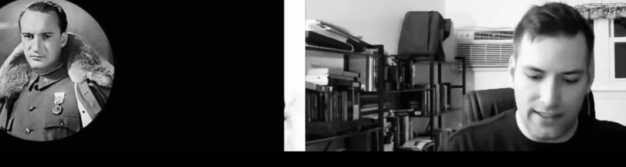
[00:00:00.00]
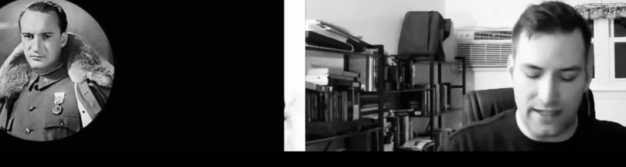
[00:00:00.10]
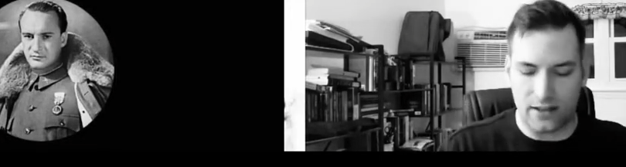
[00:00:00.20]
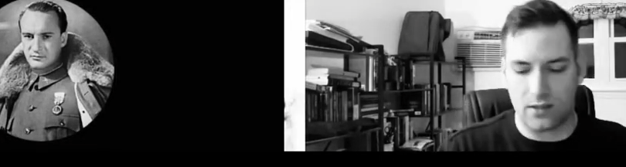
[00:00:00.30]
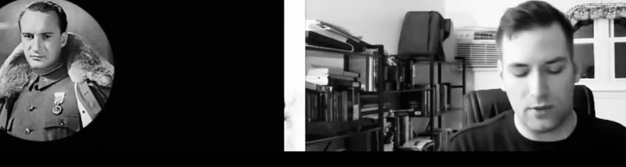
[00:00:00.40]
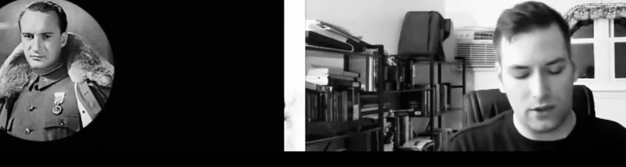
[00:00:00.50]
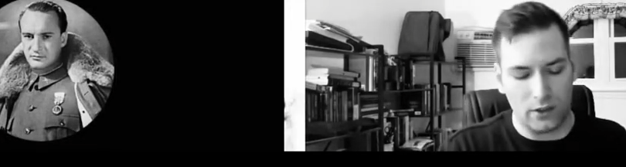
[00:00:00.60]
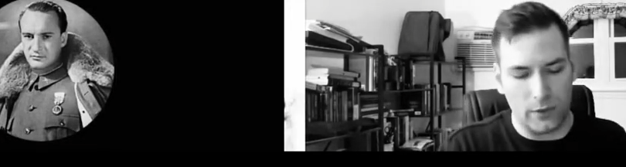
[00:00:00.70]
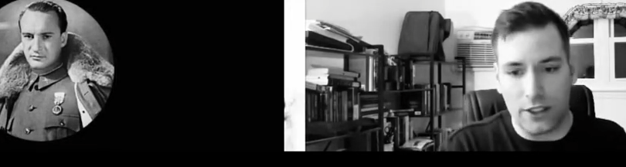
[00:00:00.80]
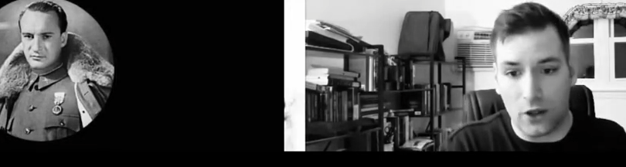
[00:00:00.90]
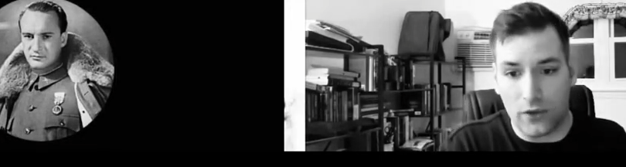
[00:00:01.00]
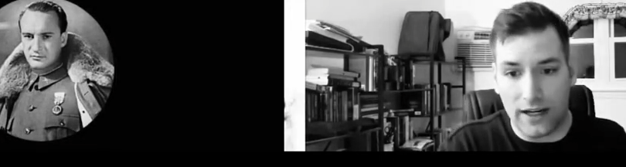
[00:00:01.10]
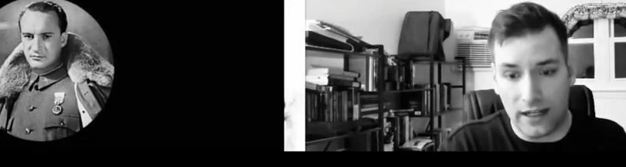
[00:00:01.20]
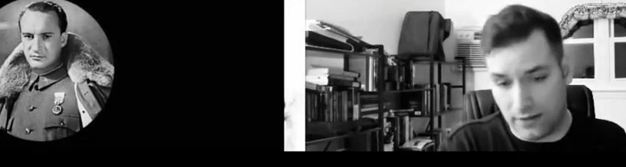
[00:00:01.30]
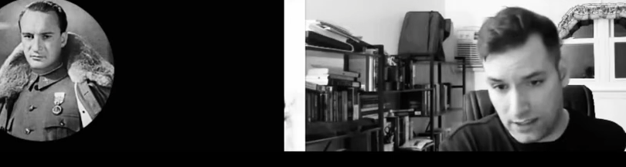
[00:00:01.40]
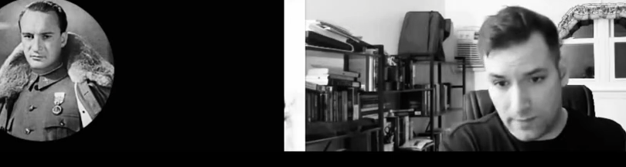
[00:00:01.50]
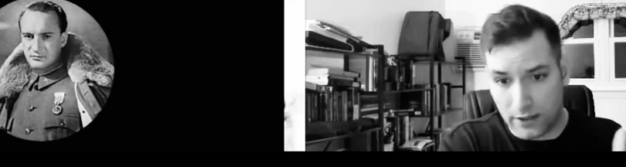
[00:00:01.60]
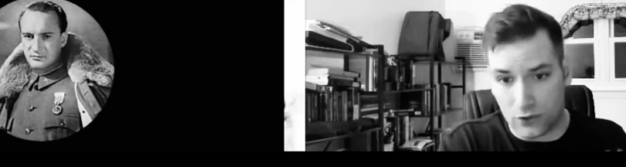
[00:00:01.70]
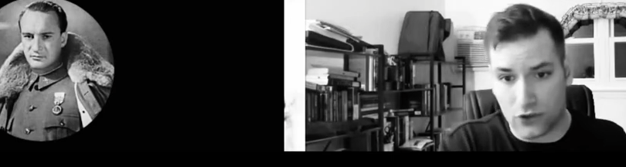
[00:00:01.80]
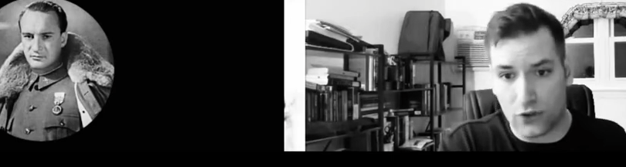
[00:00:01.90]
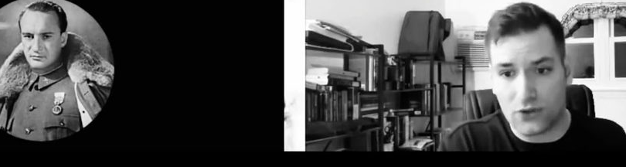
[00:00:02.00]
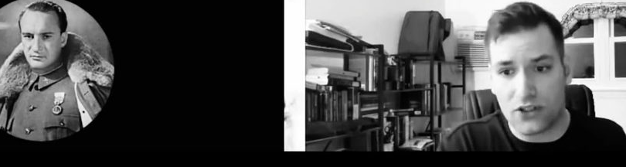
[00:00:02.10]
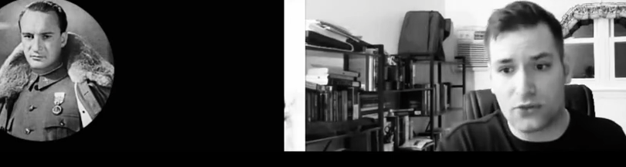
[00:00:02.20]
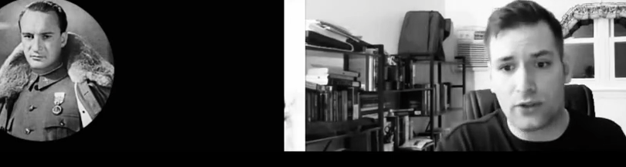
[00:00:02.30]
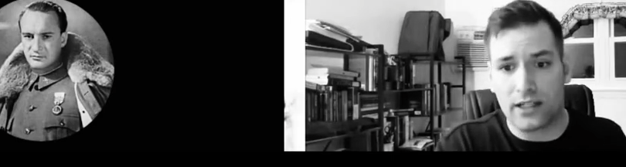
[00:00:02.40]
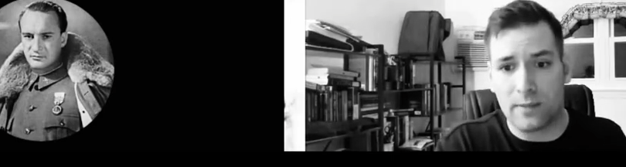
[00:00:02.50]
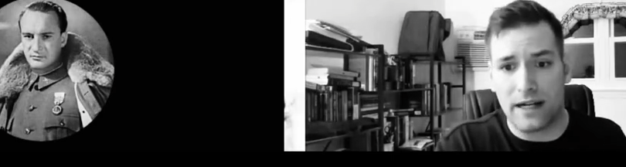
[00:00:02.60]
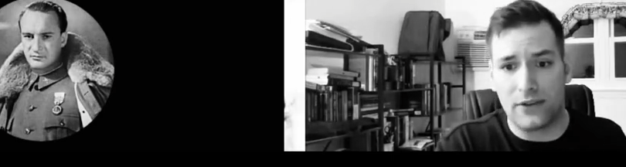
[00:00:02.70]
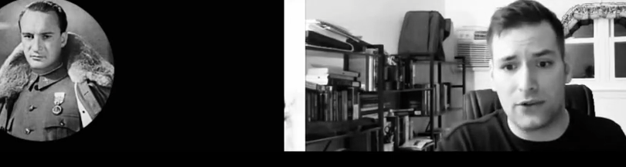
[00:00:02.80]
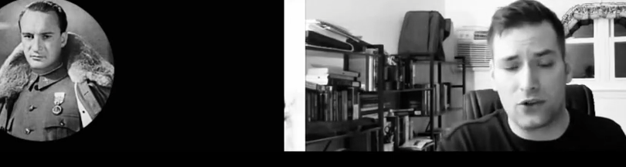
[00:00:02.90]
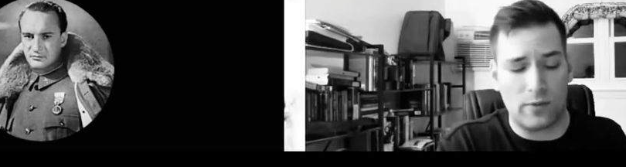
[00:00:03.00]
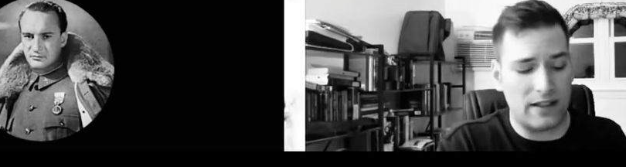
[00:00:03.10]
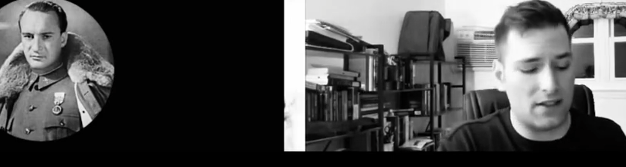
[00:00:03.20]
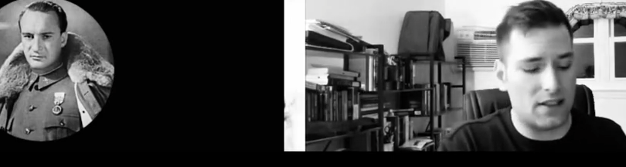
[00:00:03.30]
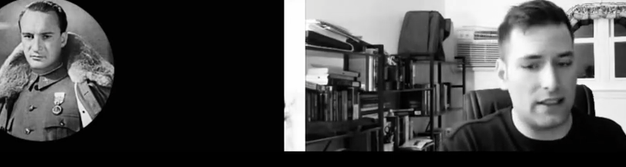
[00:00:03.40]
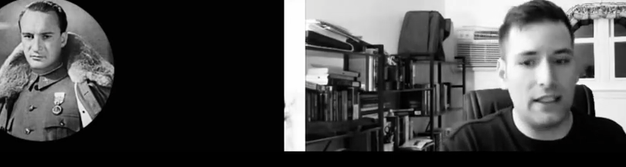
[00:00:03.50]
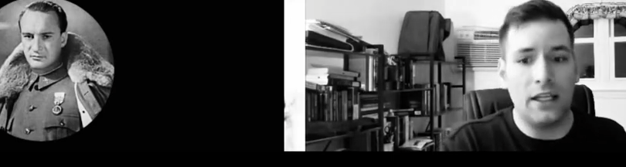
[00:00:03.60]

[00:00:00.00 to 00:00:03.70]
Speaker 1: down the community. We know that e. Michael Jones has written about this tremendously.